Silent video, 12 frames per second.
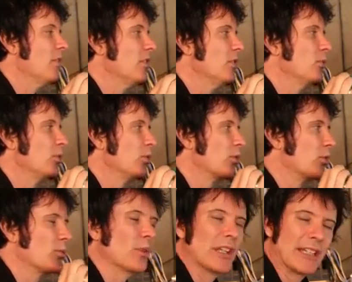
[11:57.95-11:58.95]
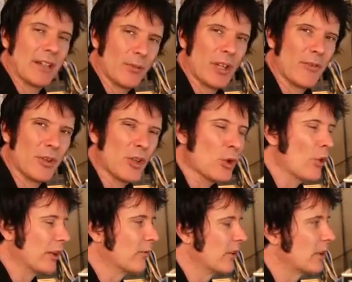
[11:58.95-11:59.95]
you could really get rid of an
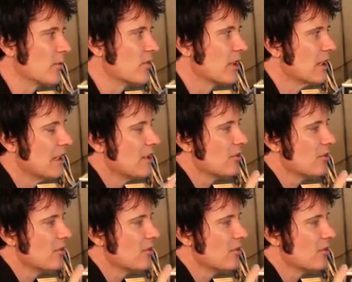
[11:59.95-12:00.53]
annoying frequency.